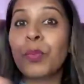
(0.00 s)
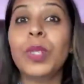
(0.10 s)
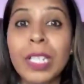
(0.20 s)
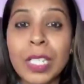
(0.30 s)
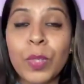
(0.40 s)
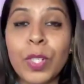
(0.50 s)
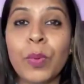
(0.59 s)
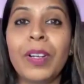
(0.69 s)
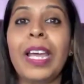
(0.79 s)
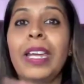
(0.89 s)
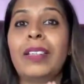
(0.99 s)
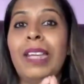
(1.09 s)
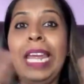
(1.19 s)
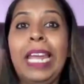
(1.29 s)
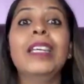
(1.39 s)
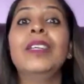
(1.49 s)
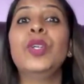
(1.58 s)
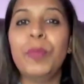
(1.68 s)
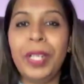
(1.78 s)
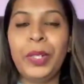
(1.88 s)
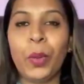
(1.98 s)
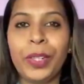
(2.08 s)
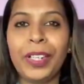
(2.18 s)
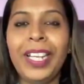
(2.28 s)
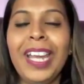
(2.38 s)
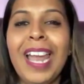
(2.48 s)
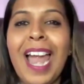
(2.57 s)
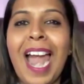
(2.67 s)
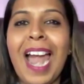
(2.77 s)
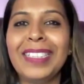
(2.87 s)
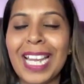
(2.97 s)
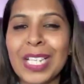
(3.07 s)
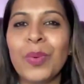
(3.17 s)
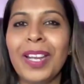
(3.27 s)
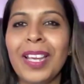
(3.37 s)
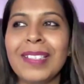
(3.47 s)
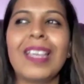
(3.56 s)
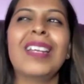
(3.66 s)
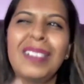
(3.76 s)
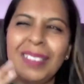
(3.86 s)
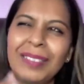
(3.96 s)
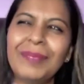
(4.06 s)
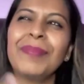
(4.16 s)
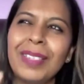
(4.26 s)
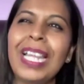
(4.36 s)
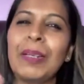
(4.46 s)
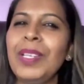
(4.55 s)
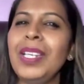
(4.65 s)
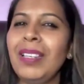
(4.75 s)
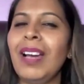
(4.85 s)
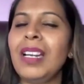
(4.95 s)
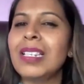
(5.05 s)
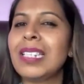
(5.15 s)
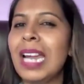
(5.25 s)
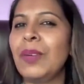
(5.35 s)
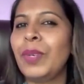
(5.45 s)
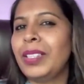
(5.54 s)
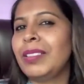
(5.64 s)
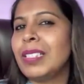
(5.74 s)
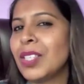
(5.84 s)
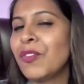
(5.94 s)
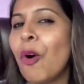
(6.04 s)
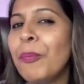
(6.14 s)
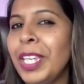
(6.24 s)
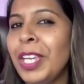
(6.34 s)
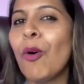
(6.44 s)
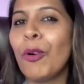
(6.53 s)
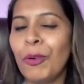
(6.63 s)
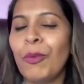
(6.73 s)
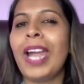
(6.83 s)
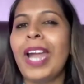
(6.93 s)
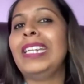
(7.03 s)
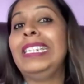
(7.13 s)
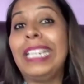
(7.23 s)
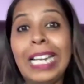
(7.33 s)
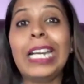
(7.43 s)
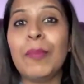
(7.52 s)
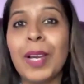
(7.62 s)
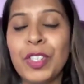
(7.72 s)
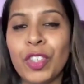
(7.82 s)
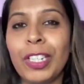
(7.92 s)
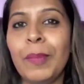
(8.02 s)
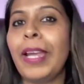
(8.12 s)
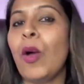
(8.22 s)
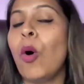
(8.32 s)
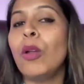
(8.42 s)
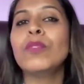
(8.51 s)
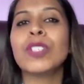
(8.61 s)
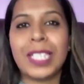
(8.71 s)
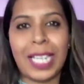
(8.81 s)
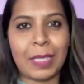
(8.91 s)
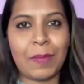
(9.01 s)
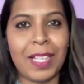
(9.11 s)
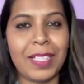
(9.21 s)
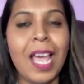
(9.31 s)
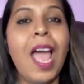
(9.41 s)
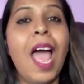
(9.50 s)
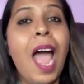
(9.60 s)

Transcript: were words which were like alien to me totally. And that's when I said, let me understand whether this is for me or no. And I delayed my journey by almost 6 months.